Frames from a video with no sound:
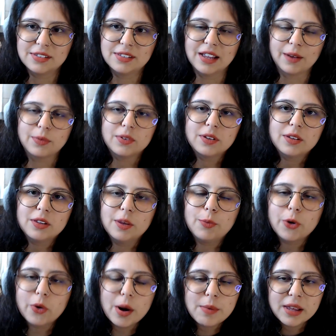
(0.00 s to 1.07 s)
like the
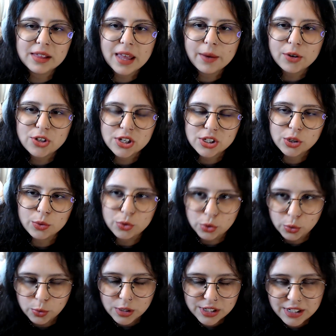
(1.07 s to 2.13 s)
programming languages don't
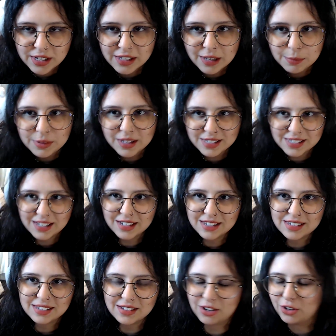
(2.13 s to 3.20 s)
do what TLA plus
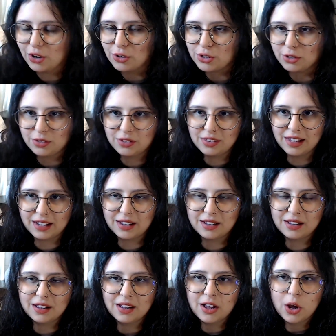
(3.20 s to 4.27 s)
does, and also like
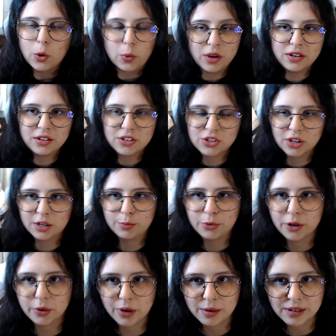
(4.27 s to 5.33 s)
Quint is not a
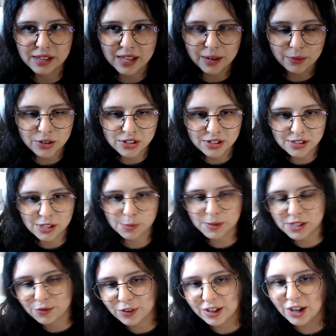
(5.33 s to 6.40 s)
programming language; it's a
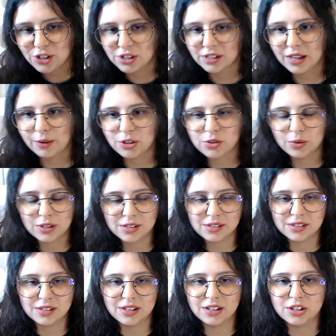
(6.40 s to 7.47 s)
specification language. So
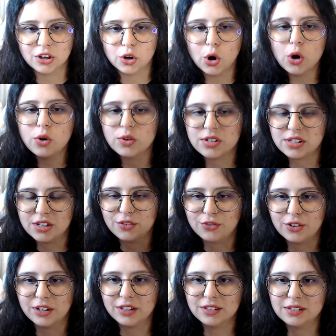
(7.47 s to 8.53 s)
the goal is
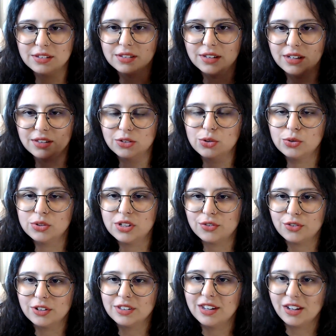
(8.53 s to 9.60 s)
different. They do
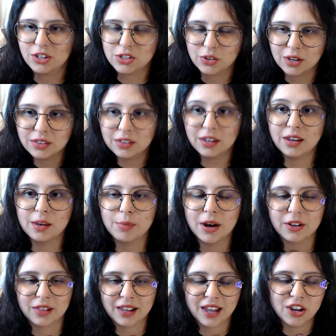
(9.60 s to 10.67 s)
different things. You can think
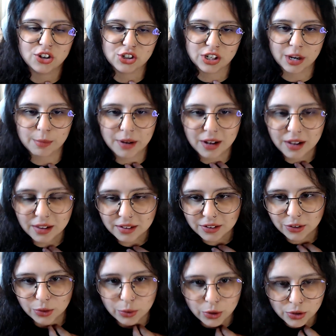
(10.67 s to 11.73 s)
about like HTML.
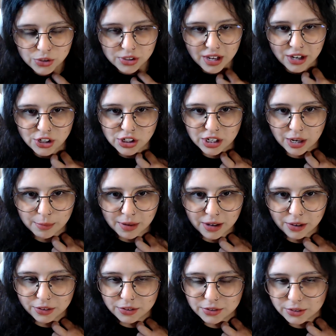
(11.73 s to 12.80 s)
You don't use
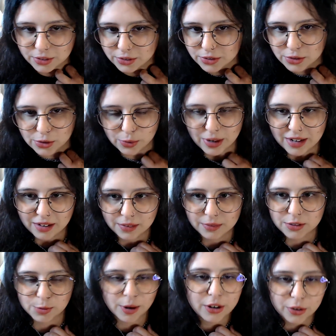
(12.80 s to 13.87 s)
HTML to write a
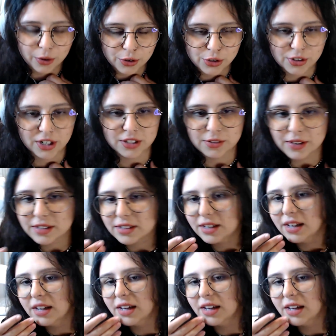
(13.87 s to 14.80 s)
smart contract, right?